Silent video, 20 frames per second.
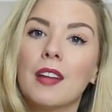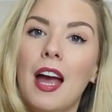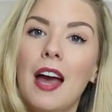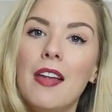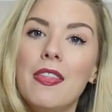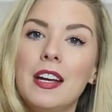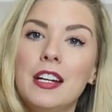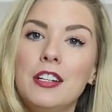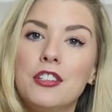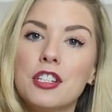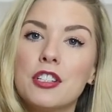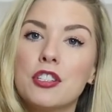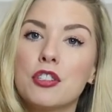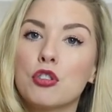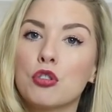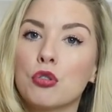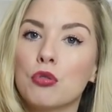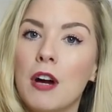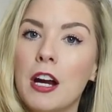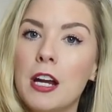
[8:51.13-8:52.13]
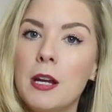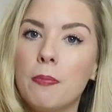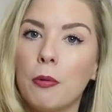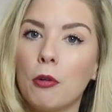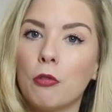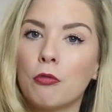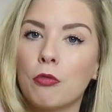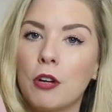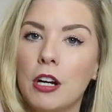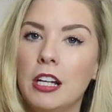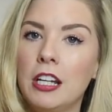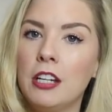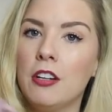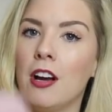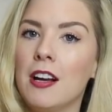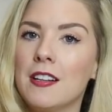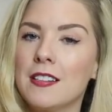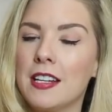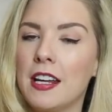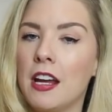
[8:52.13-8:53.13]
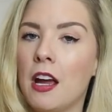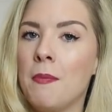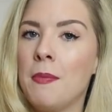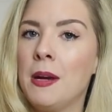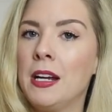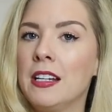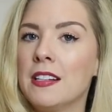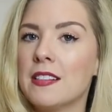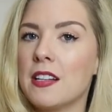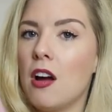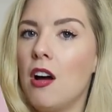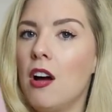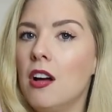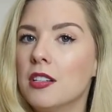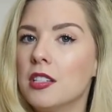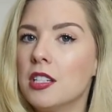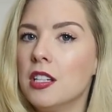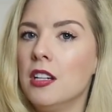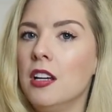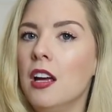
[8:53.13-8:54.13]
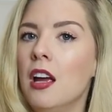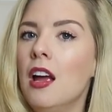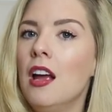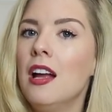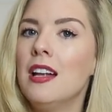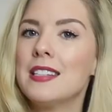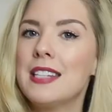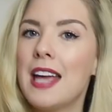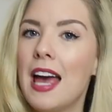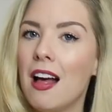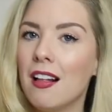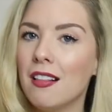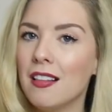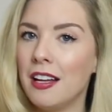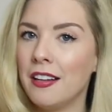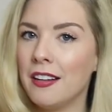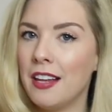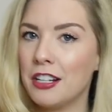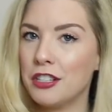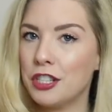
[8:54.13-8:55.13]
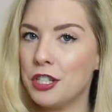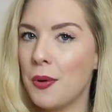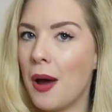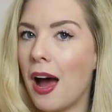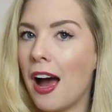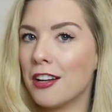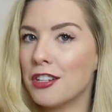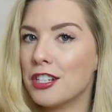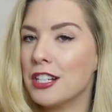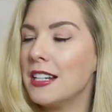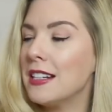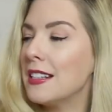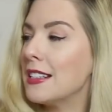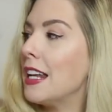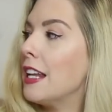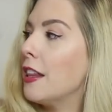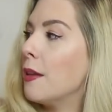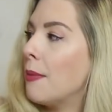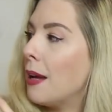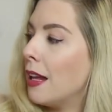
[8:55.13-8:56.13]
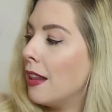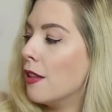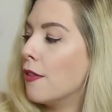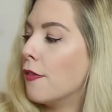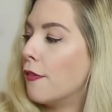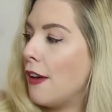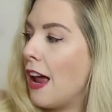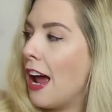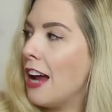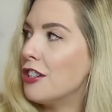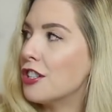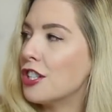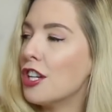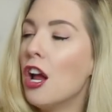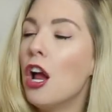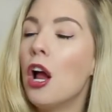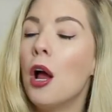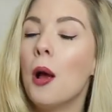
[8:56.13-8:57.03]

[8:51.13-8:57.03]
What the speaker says: and they just drape really nicely. I mean, it's hard to tell unless you actually see them in the flesh,